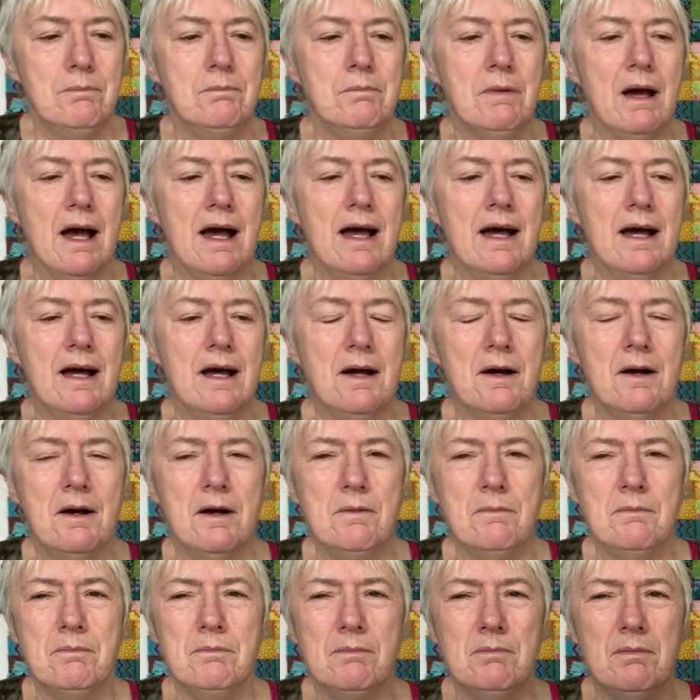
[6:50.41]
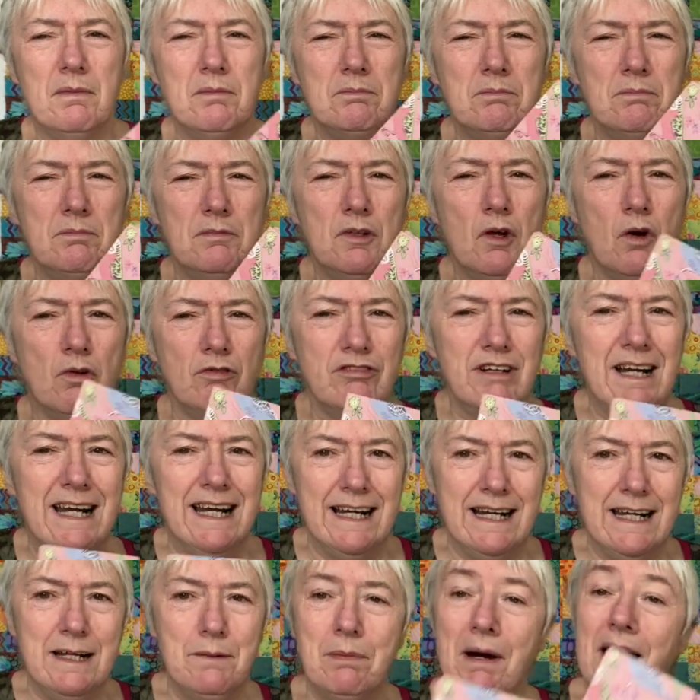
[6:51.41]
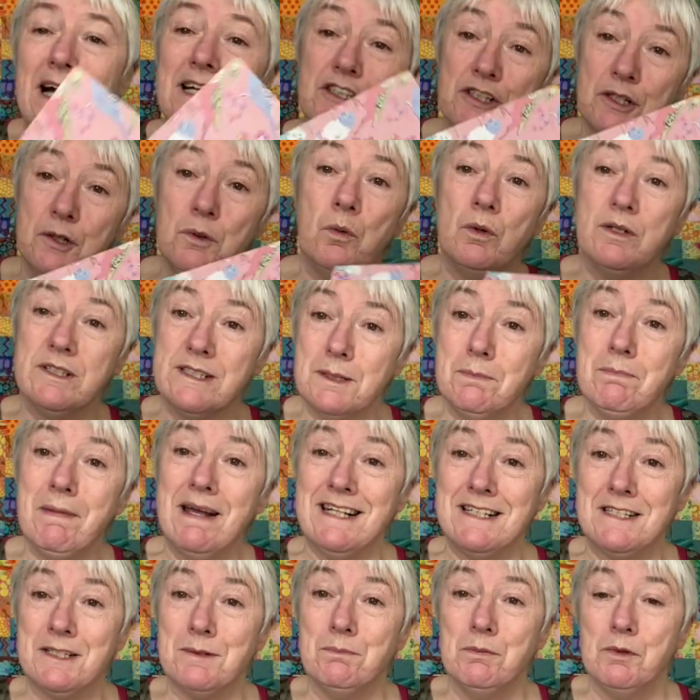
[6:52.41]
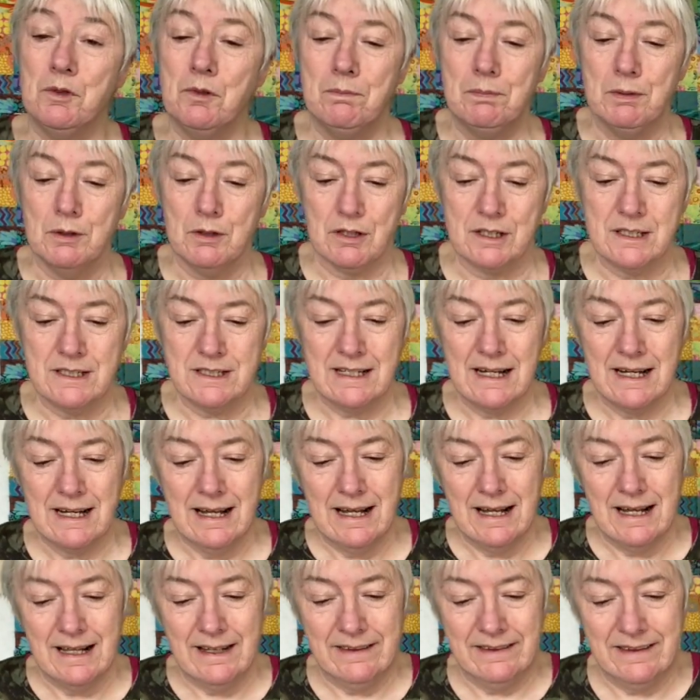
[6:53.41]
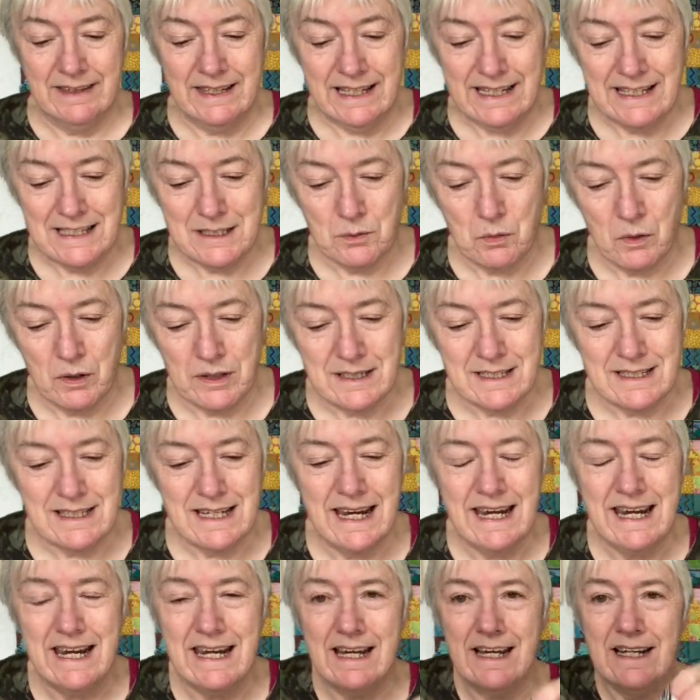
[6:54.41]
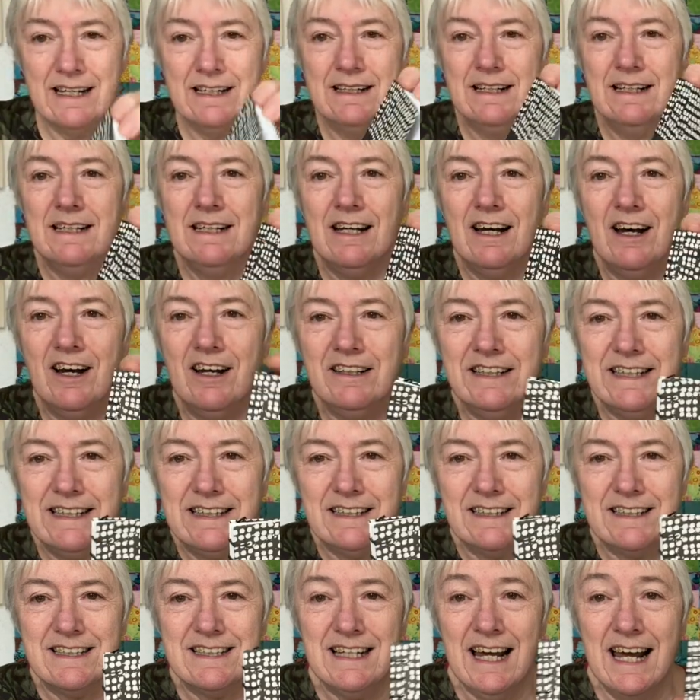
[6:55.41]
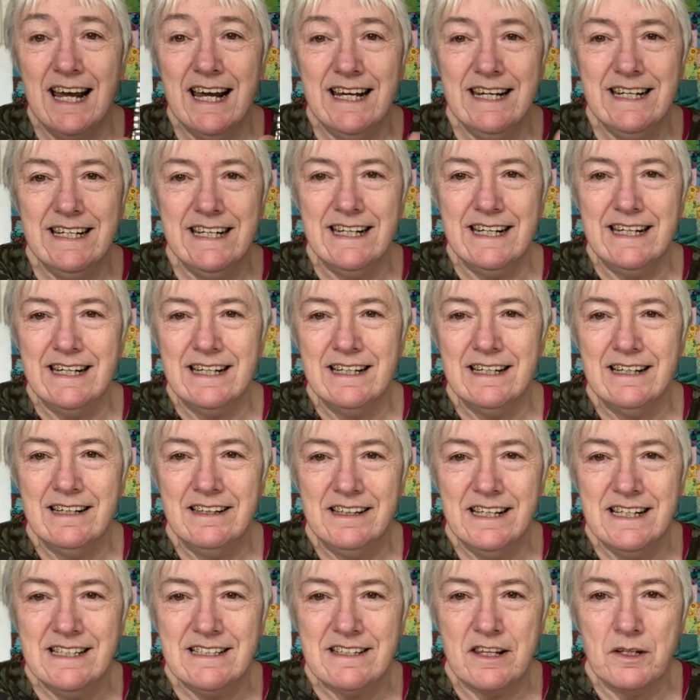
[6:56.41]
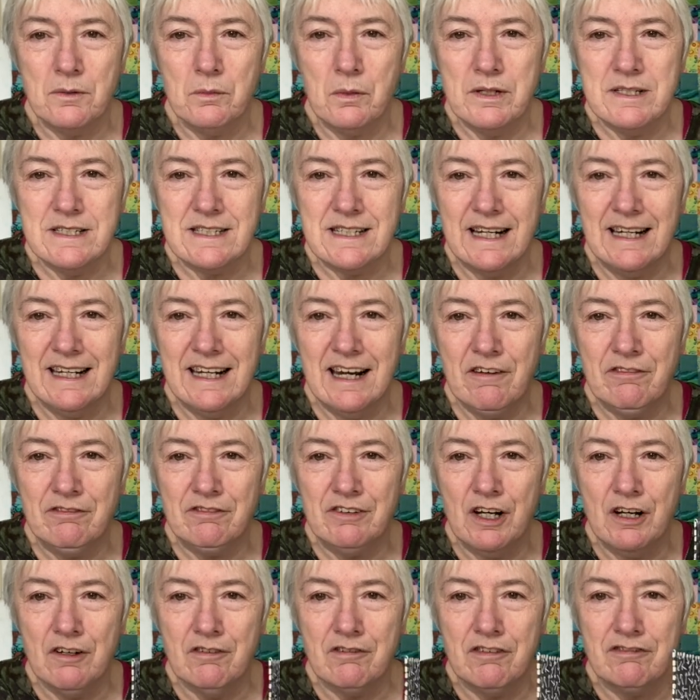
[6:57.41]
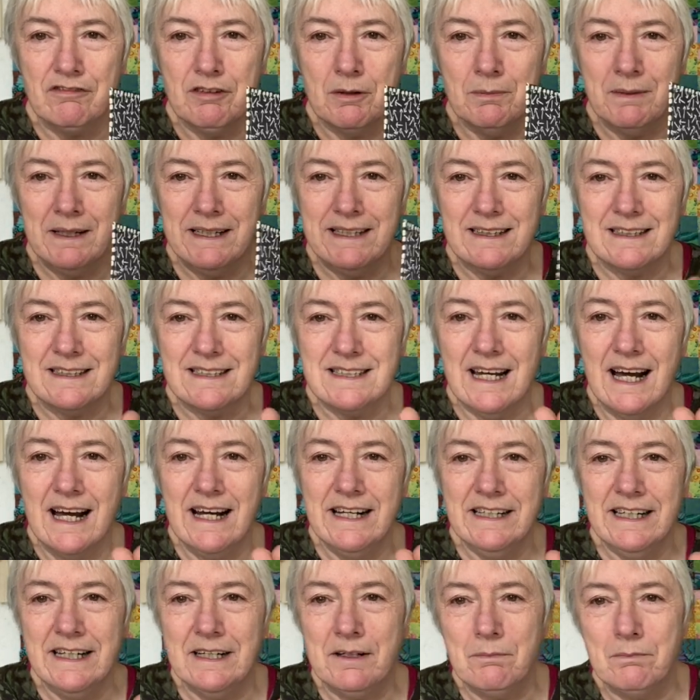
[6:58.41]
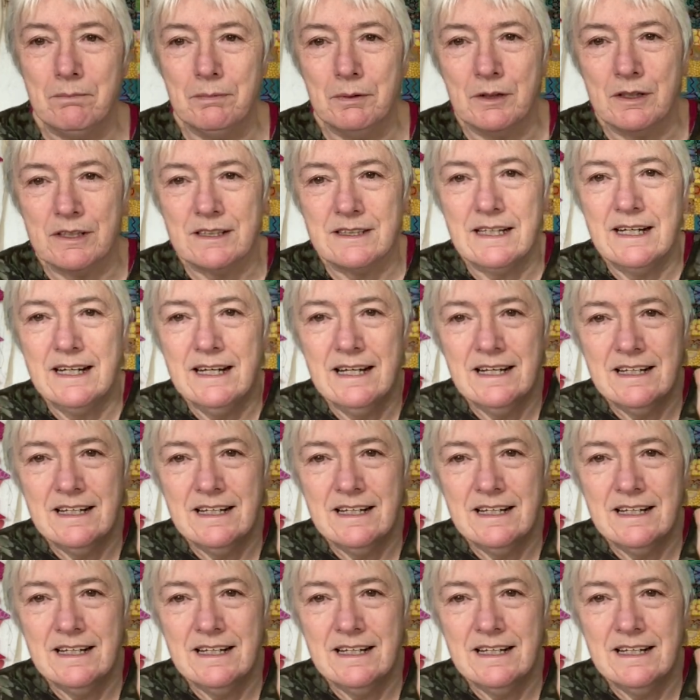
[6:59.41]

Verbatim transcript: Not really, but I do want to make some more books. These ones here are little tiny. These are the ones that are left over from little tiny books.